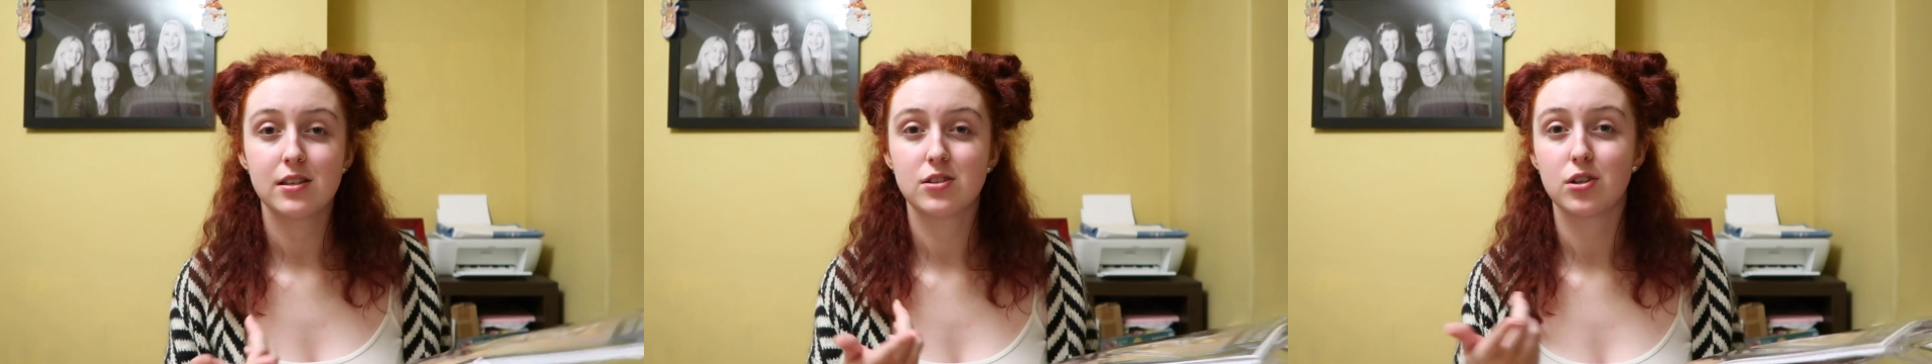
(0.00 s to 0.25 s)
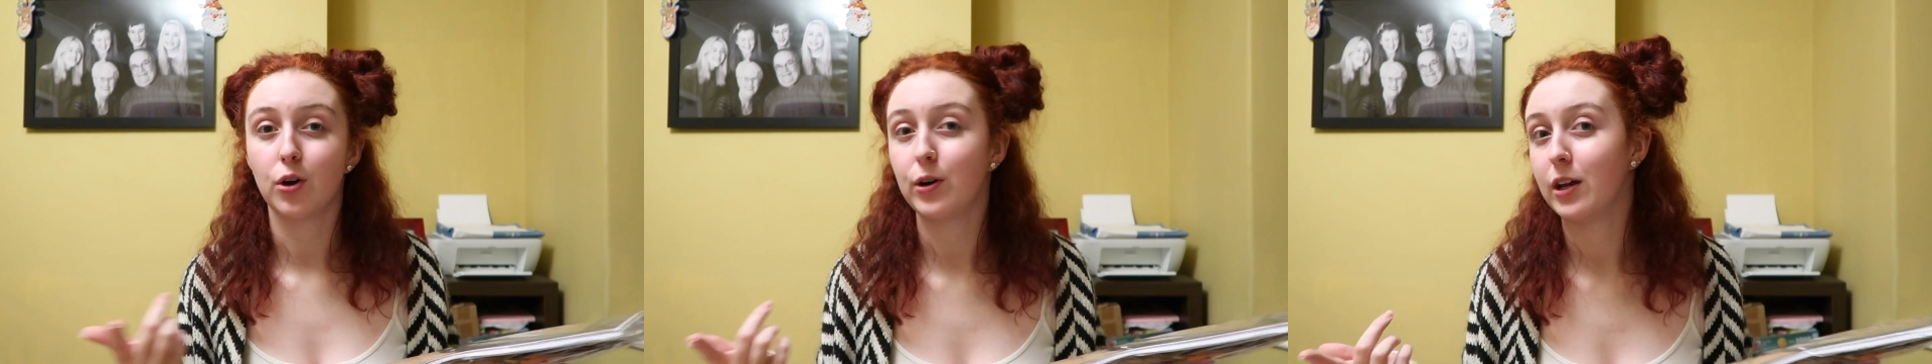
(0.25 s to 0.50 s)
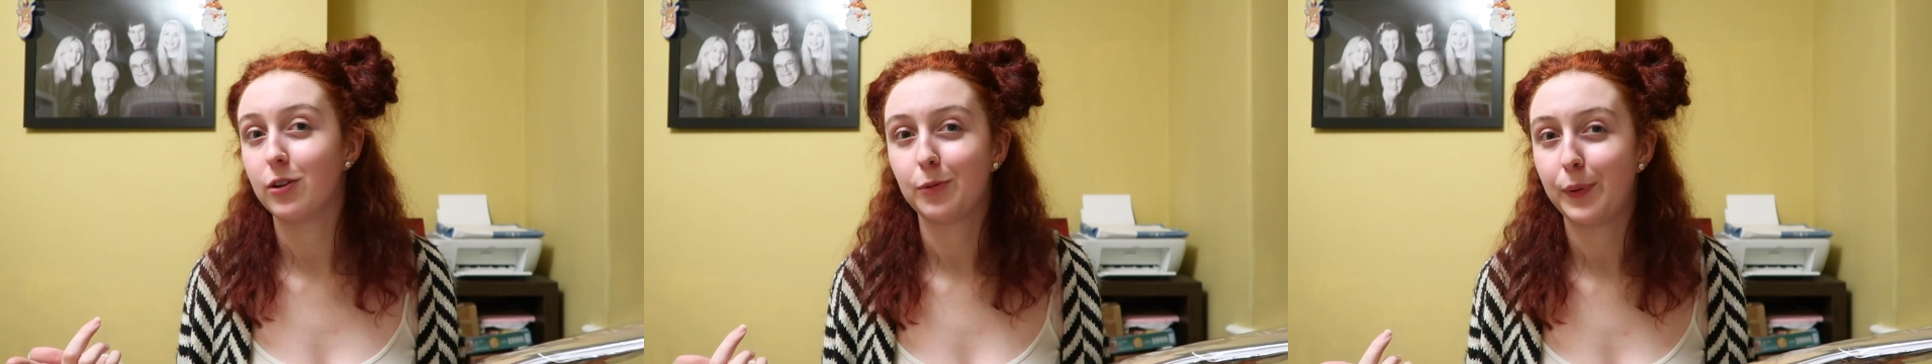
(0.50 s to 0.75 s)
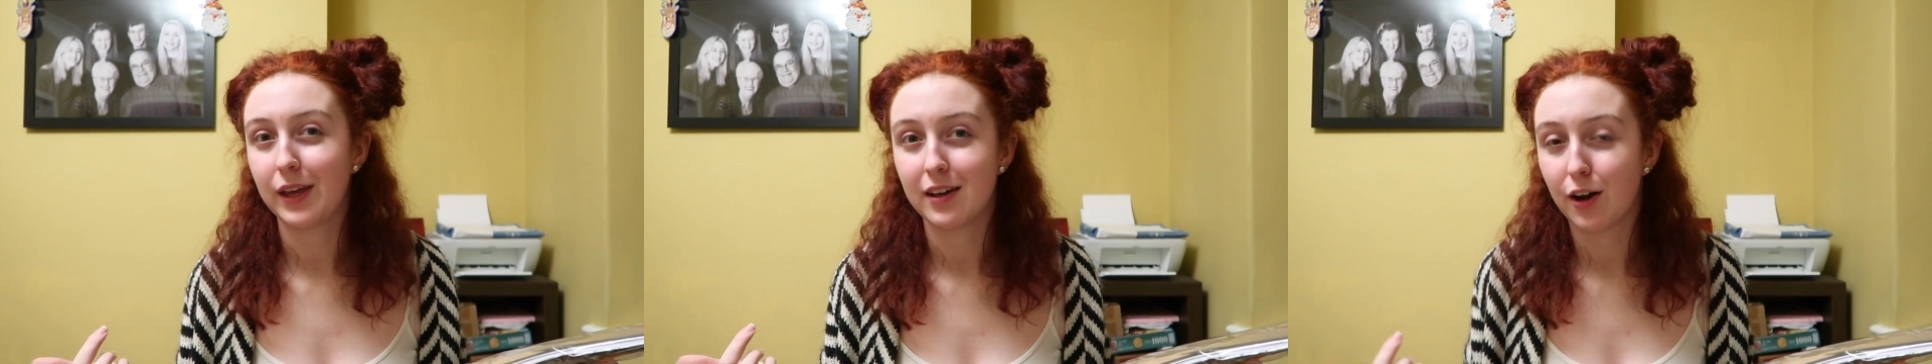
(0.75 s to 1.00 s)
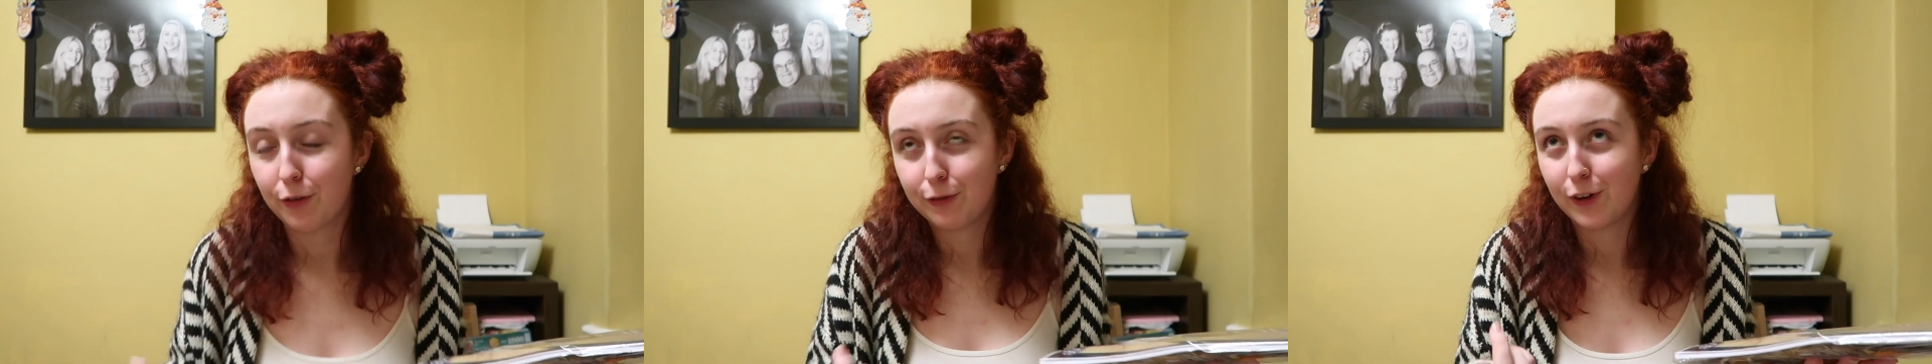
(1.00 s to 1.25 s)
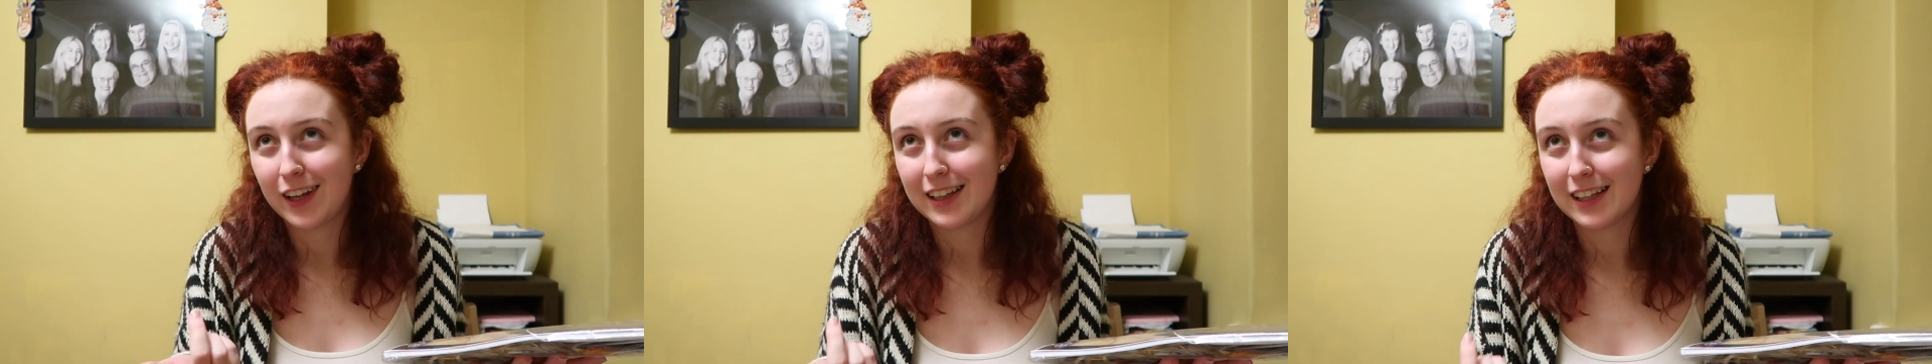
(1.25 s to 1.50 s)
so it'll be a
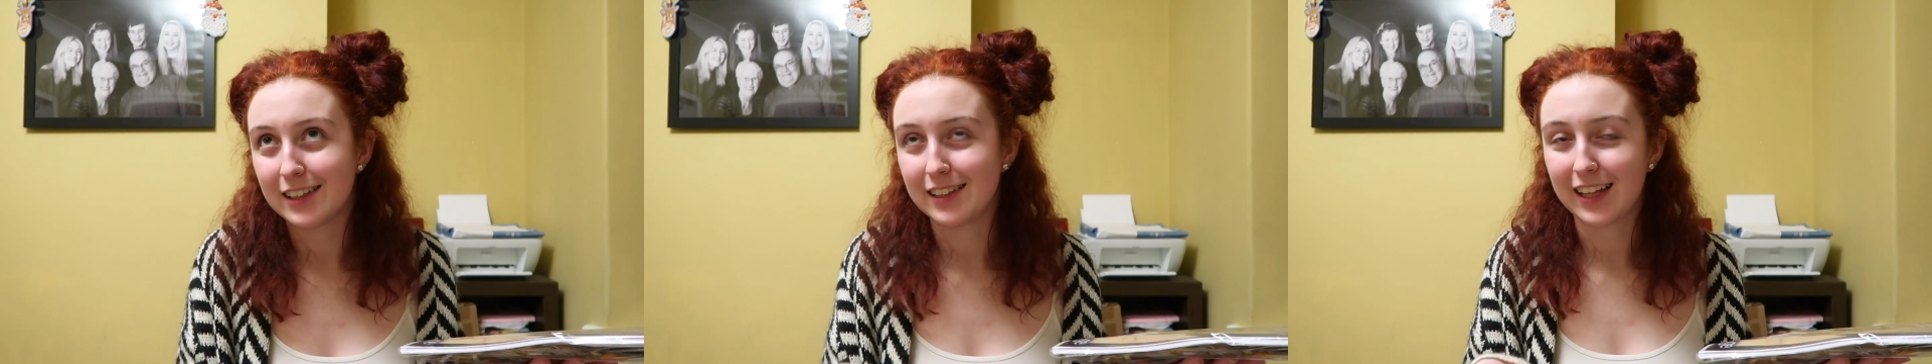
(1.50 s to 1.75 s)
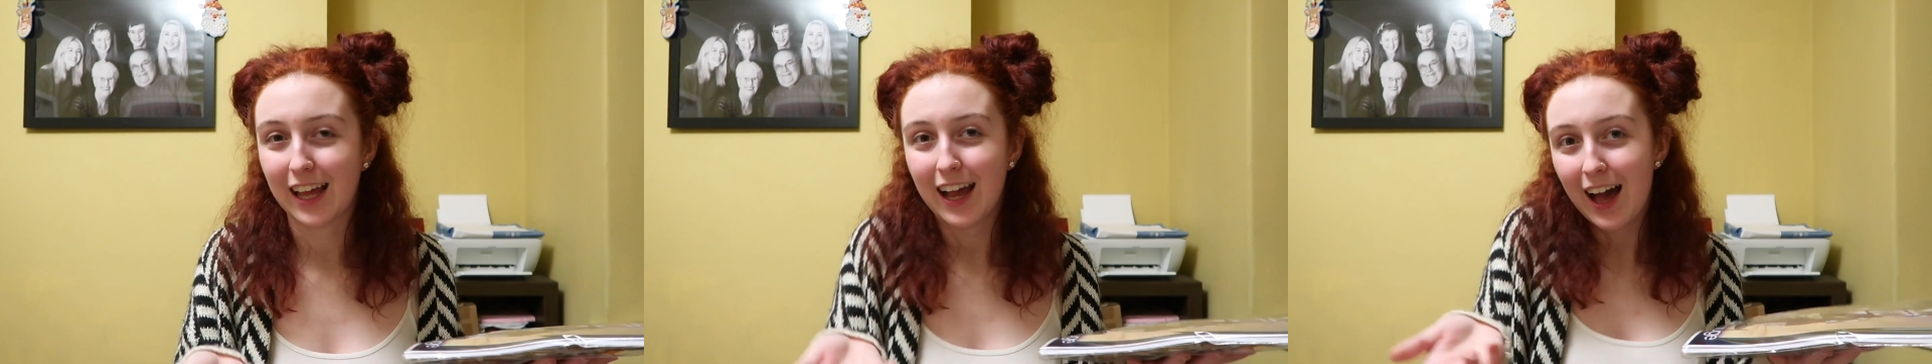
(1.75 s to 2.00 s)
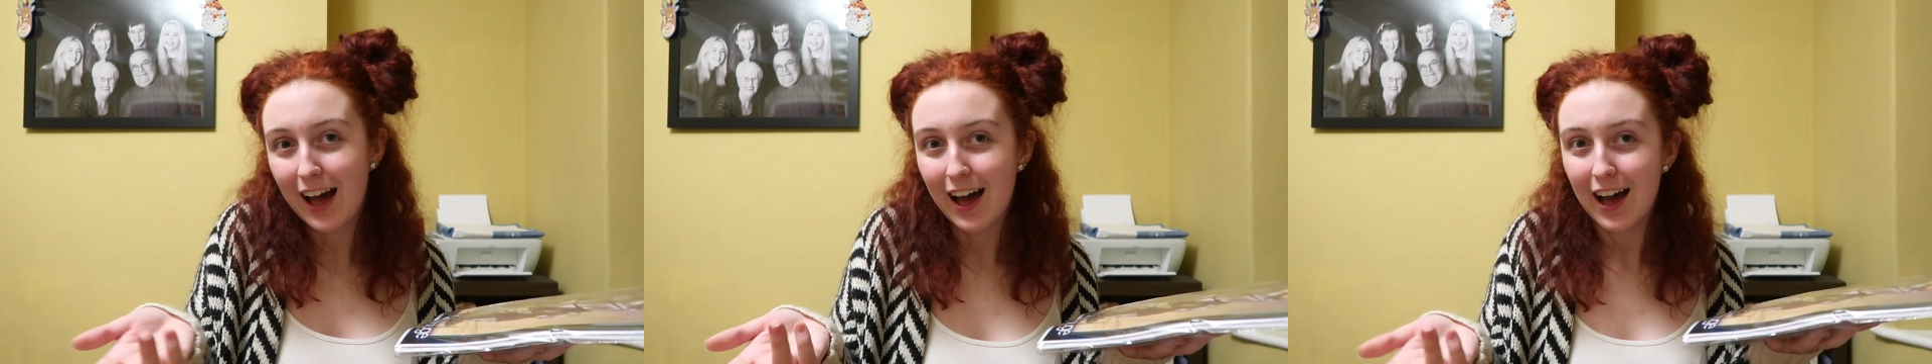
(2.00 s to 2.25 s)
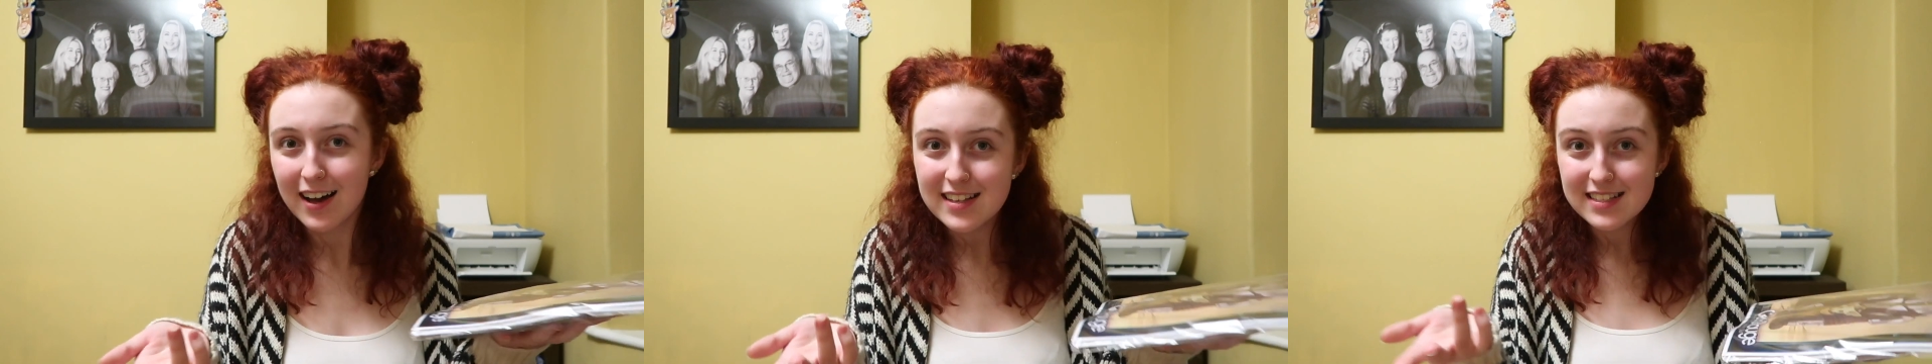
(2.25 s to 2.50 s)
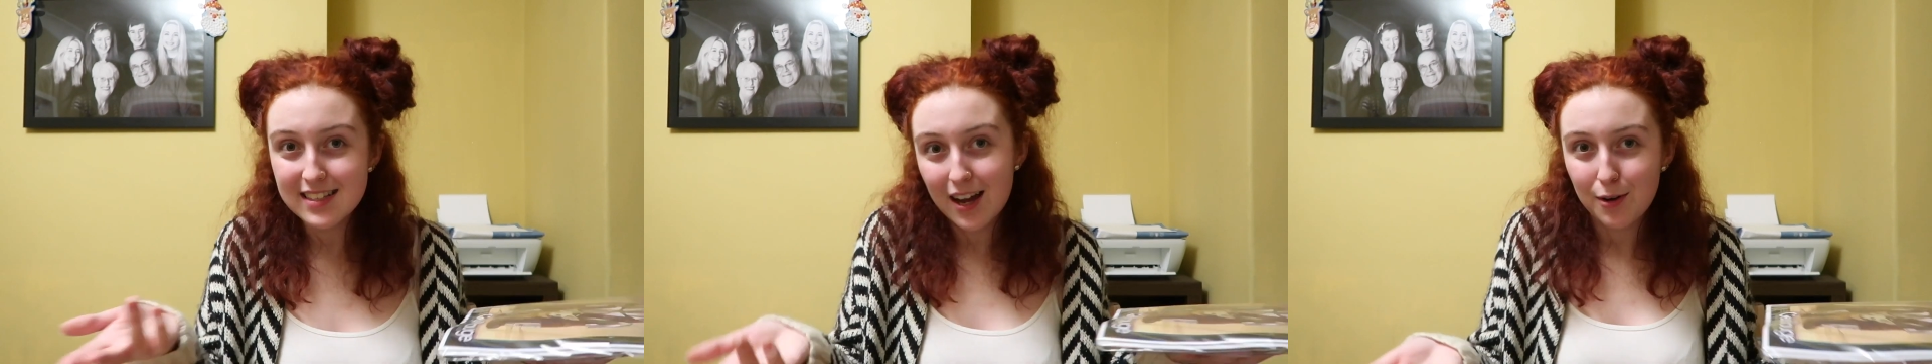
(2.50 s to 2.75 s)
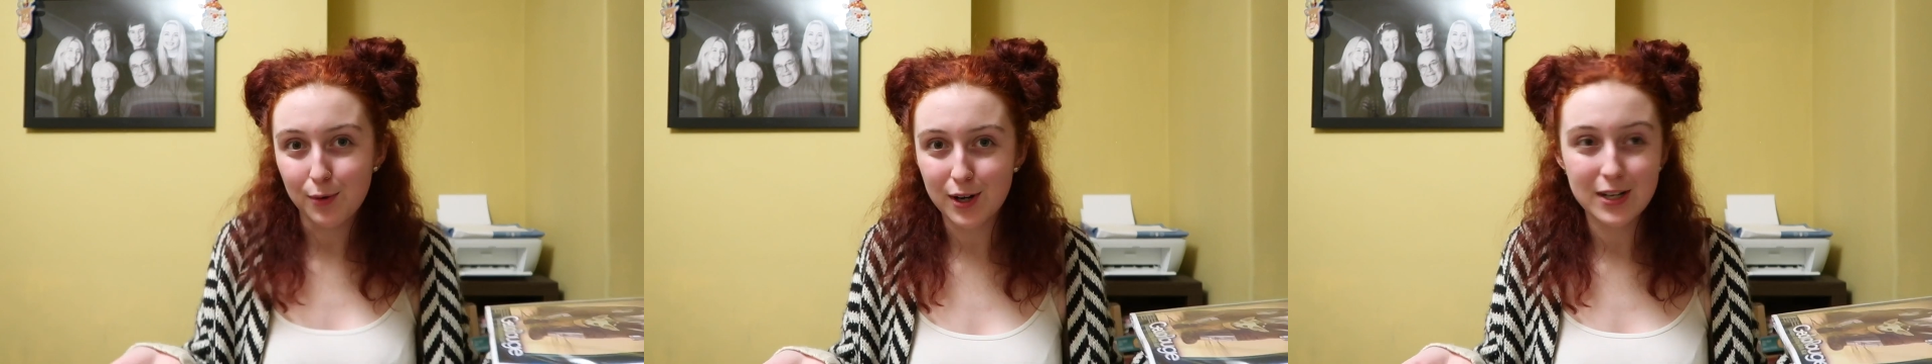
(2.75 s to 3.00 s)
funny little like, haha,
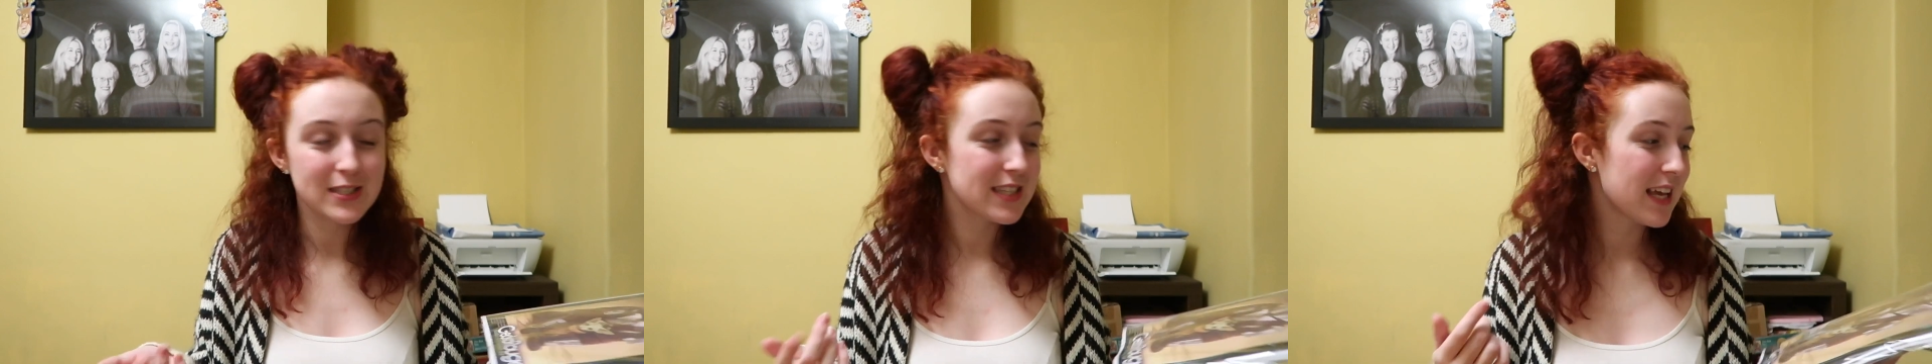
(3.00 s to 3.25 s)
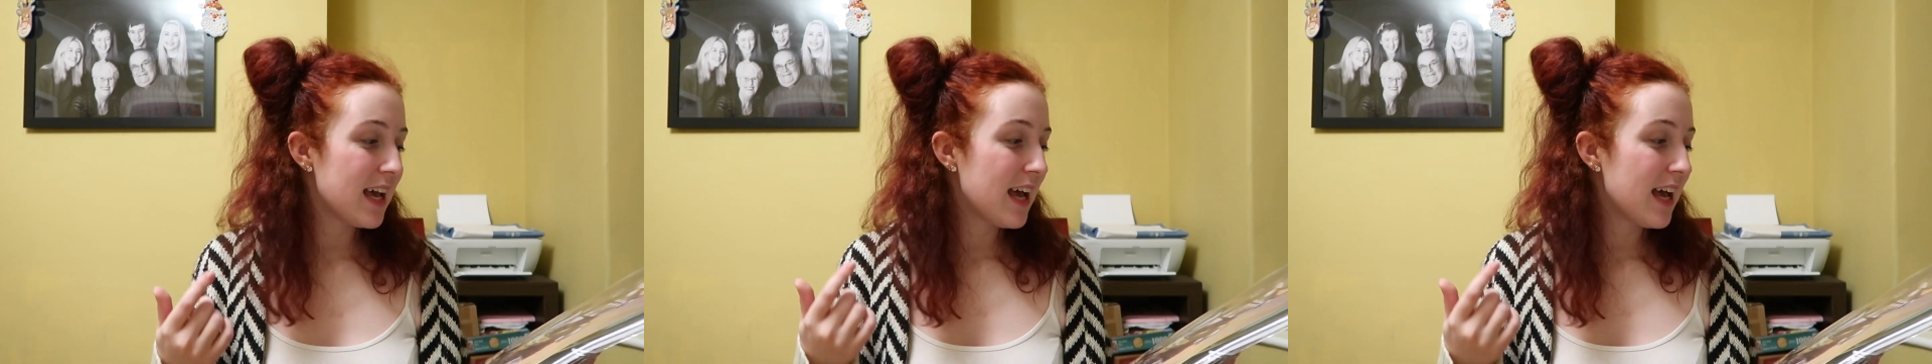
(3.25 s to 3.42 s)
Star Wars.